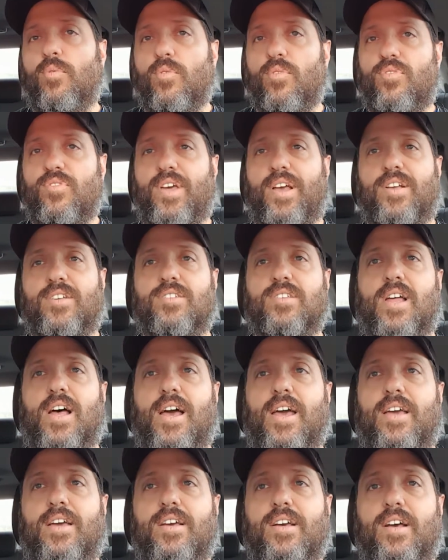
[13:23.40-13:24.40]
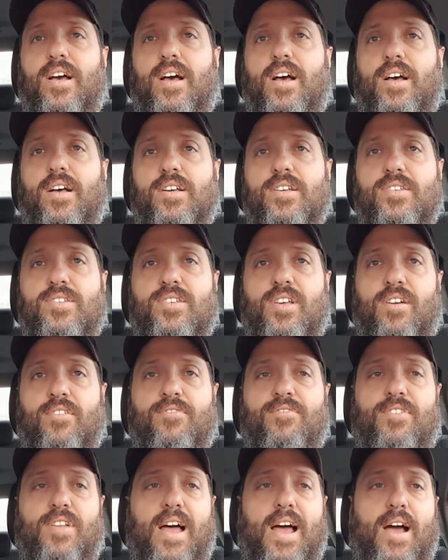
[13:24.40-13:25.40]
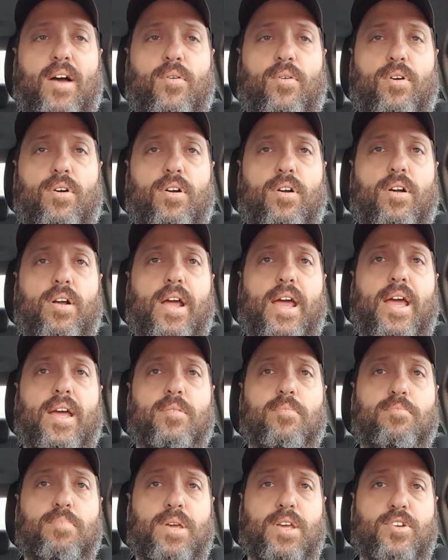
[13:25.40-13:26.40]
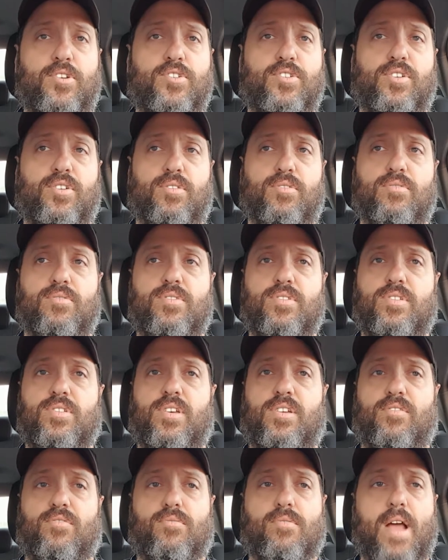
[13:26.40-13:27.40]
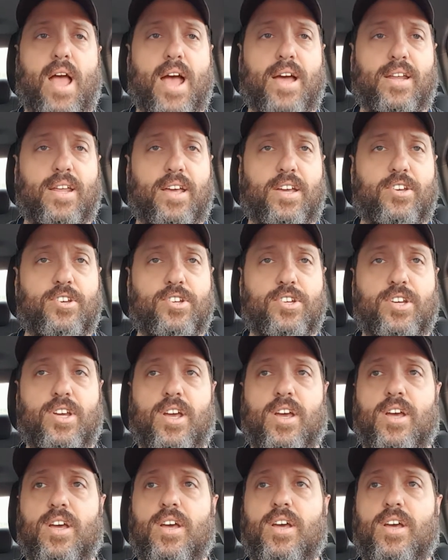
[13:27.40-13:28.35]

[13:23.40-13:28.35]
Things like sunflower and pea shoots and radish.